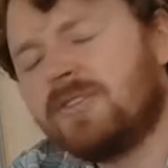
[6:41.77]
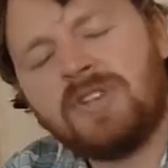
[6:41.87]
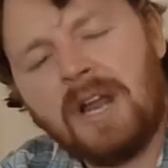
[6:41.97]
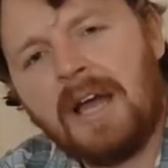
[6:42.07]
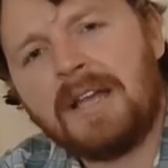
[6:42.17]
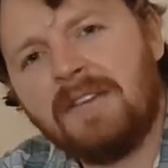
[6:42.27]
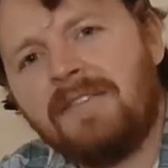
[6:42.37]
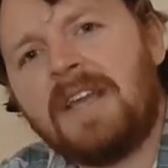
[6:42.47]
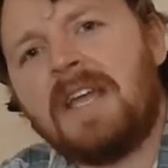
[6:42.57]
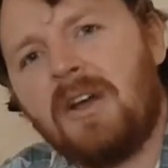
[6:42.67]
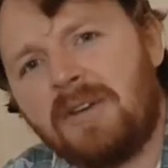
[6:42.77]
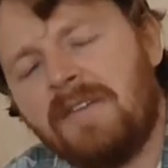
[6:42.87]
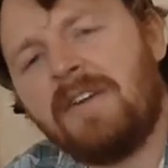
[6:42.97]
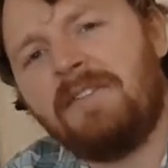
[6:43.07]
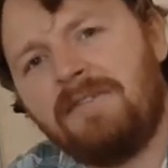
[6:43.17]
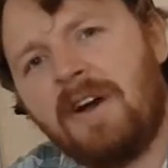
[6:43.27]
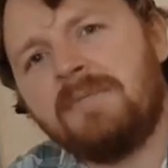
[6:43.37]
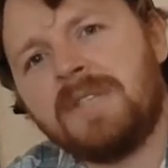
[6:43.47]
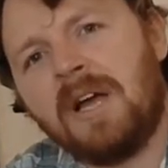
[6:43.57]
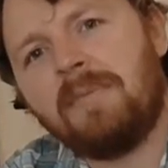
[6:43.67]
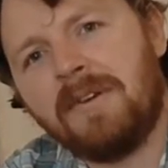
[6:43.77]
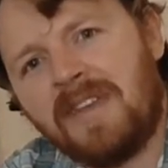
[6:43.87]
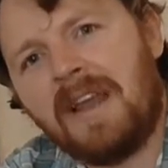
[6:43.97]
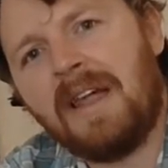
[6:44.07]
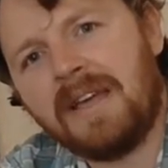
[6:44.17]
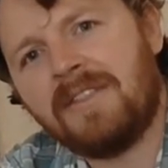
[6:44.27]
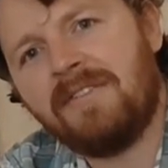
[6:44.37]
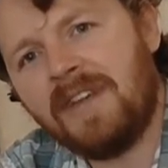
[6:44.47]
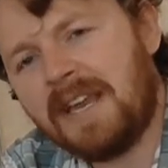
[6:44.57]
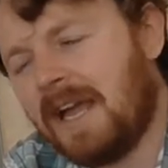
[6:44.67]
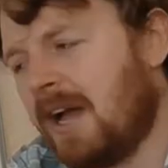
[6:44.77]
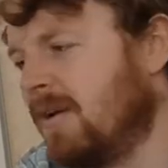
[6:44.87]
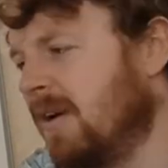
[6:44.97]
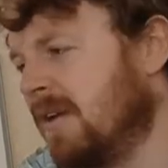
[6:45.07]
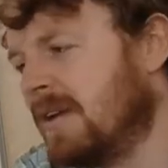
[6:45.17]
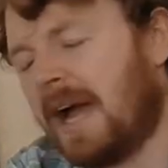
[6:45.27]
To like the video, give it a thumbs up if you like the video,